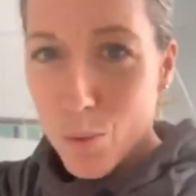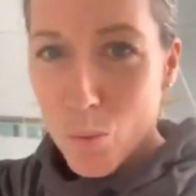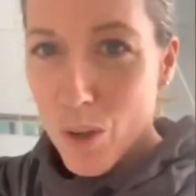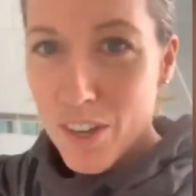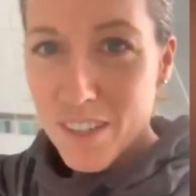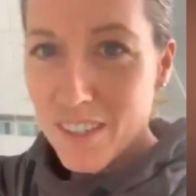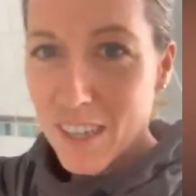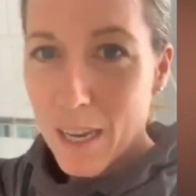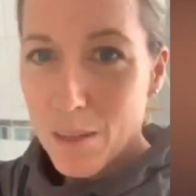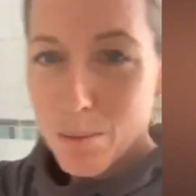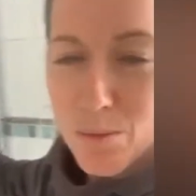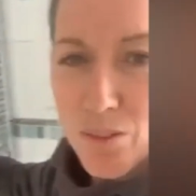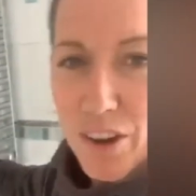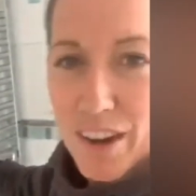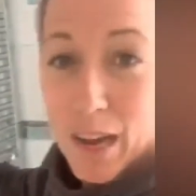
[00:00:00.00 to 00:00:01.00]
The word
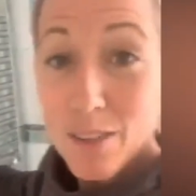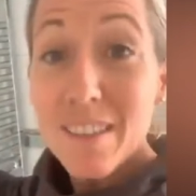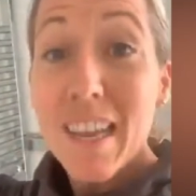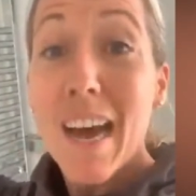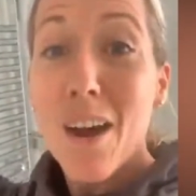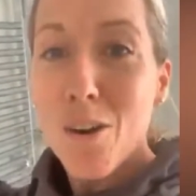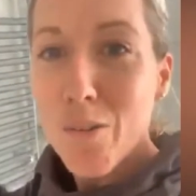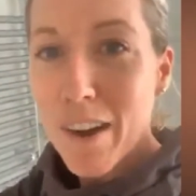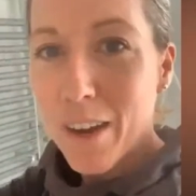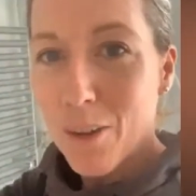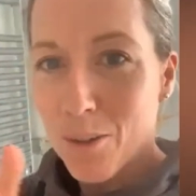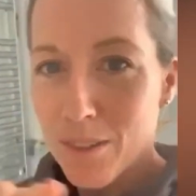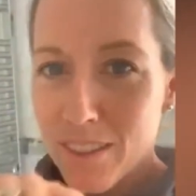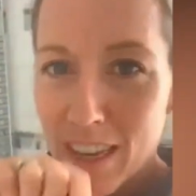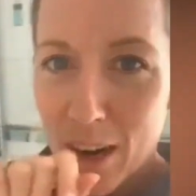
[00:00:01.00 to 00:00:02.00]
escapes me right now. Towel
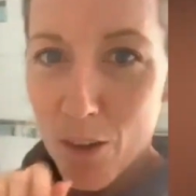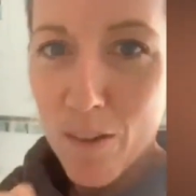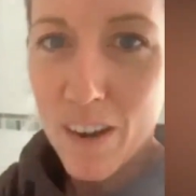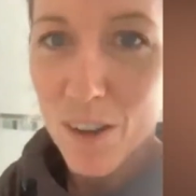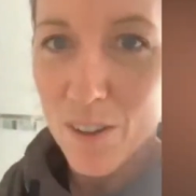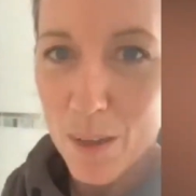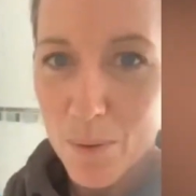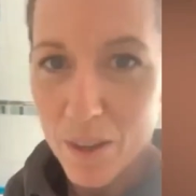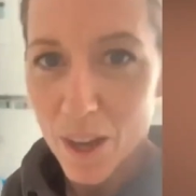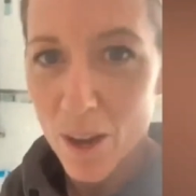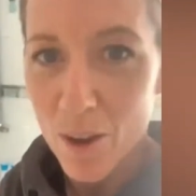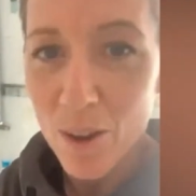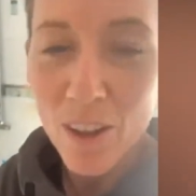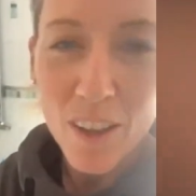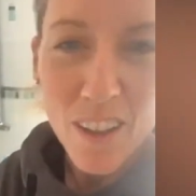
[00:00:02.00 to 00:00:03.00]
rail, there we
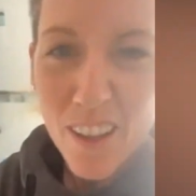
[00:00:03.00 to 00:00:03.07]
go.